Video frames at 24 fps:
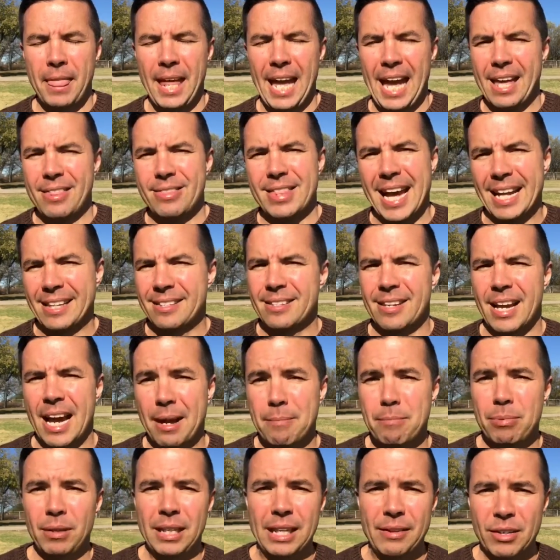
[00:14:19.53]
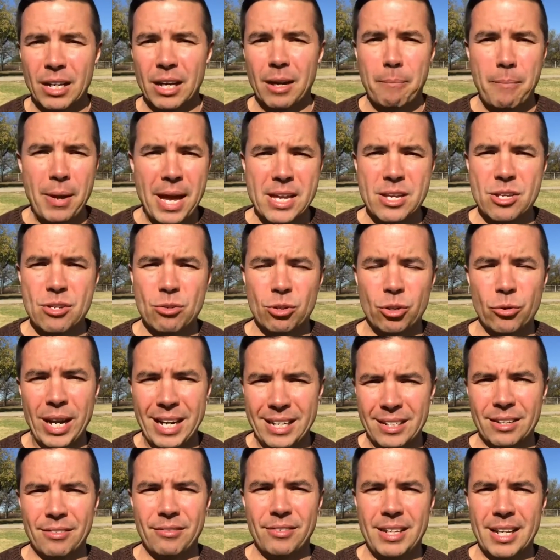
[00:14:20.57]
And that's, I believe, going to pay you
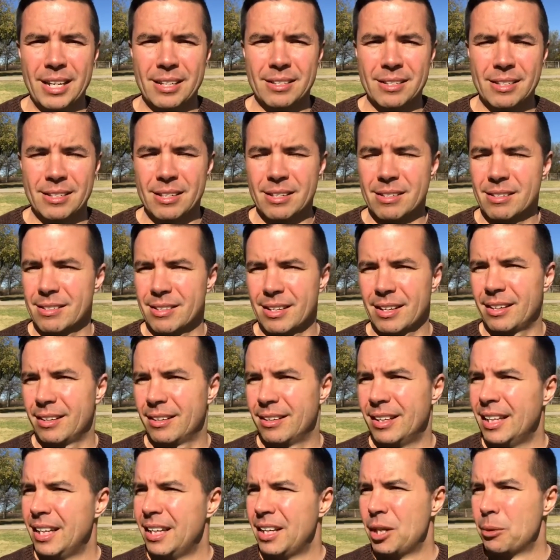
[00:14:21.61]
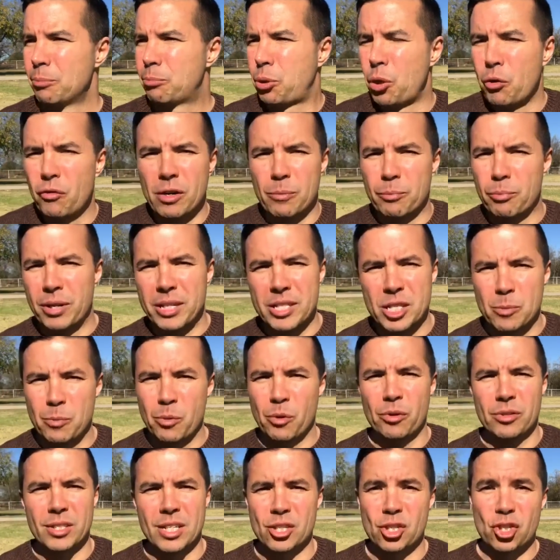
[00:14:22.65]
great dividends. This is proven
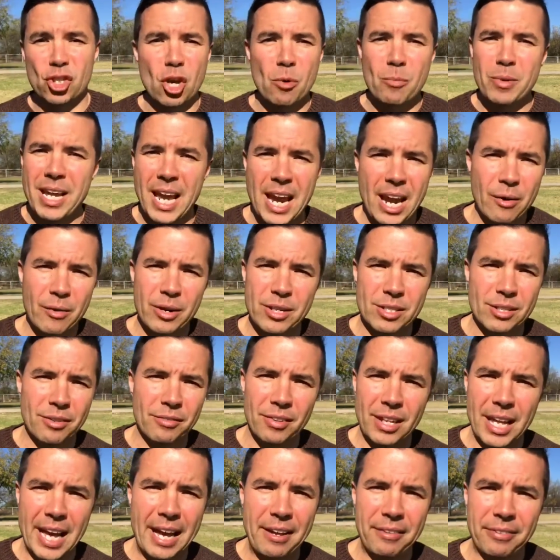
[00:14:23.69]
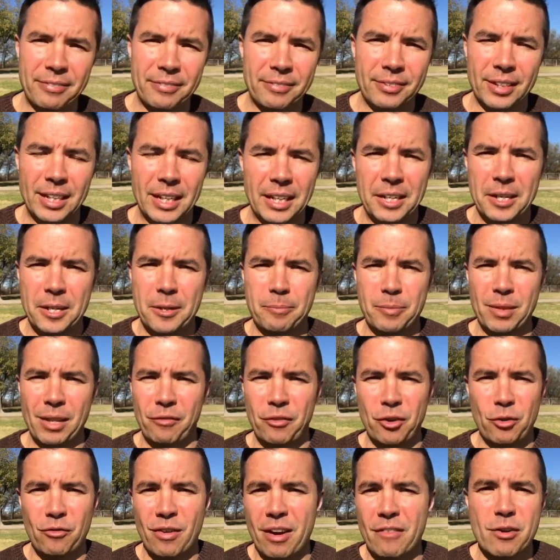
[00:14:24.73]
principles in so many areas of life. If
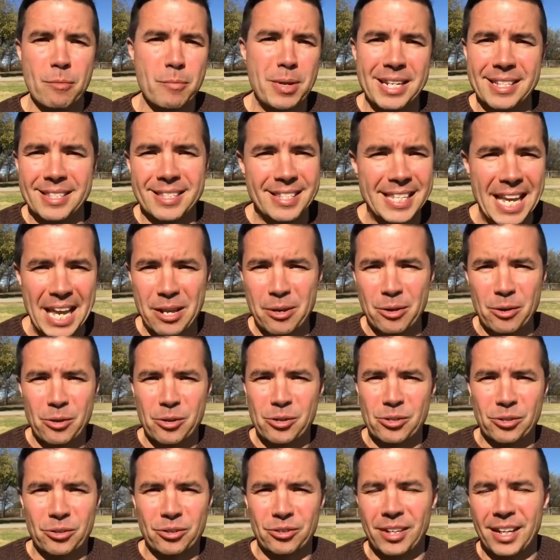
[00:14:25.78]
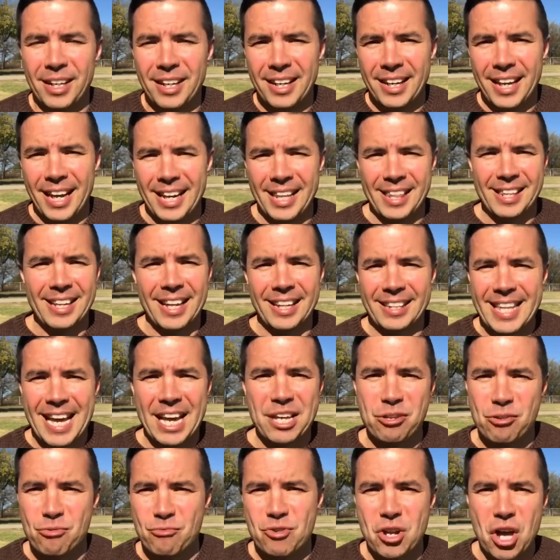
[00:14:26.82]
you've ever been in sales or anything like that,
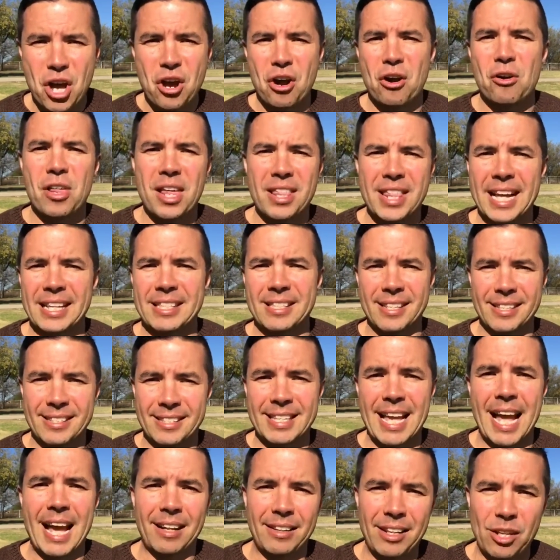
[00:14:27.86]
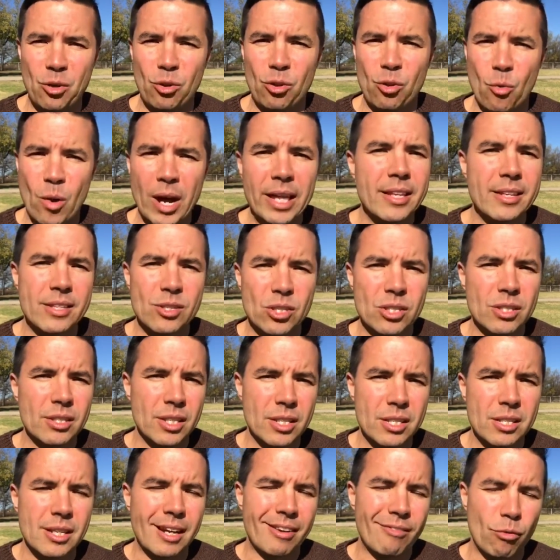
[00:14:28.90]
you know that that's exactly the way this
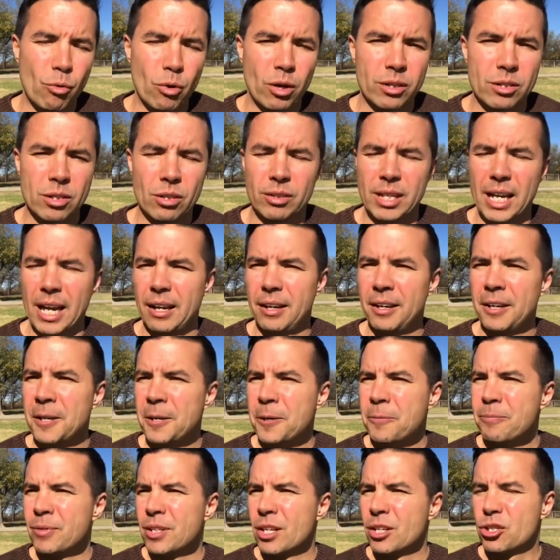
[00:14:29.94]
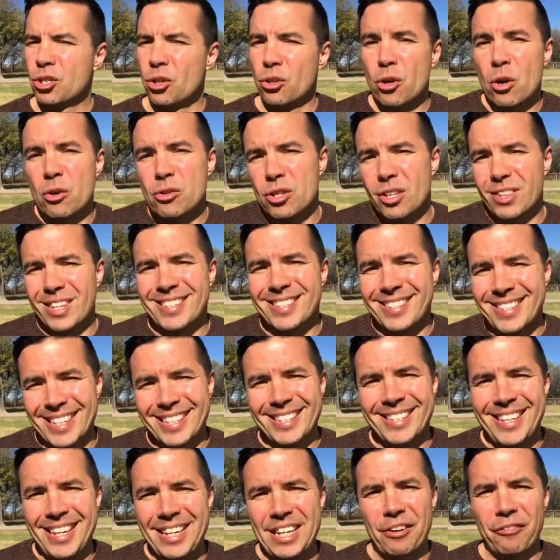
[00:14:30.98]
stuff works, okay? So those are the
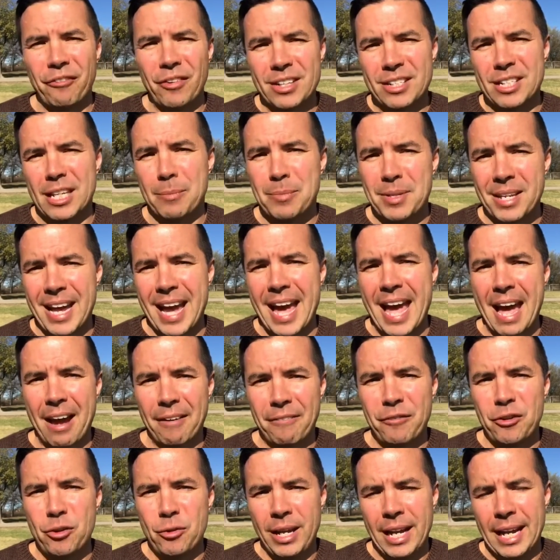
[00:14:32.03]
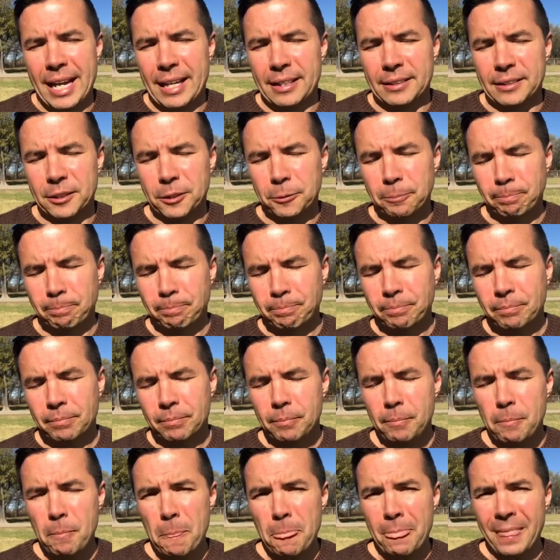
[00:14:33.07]
16 different tips that I have for you guys
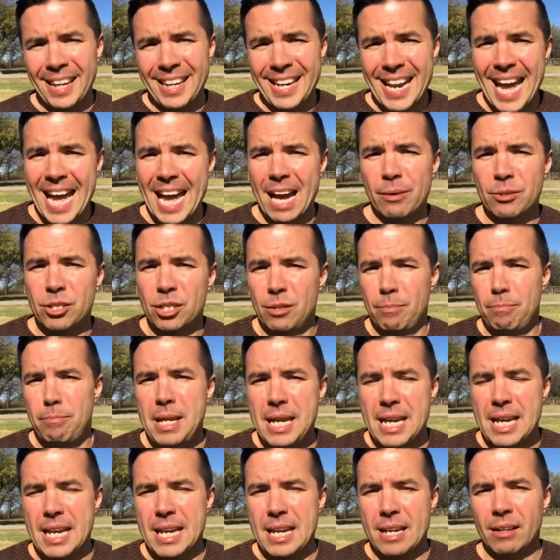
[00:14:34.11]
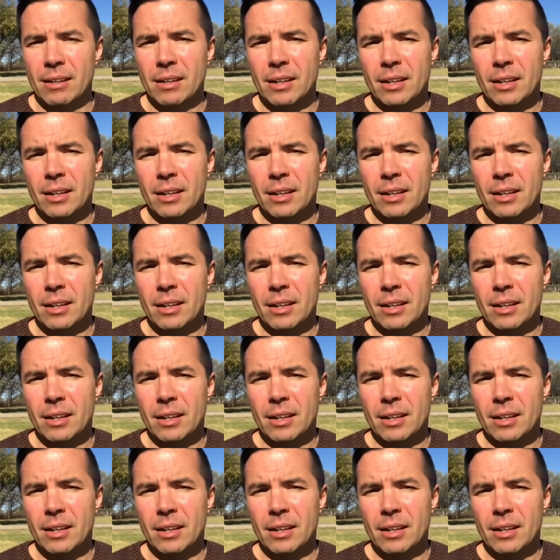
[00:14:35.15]
in how to be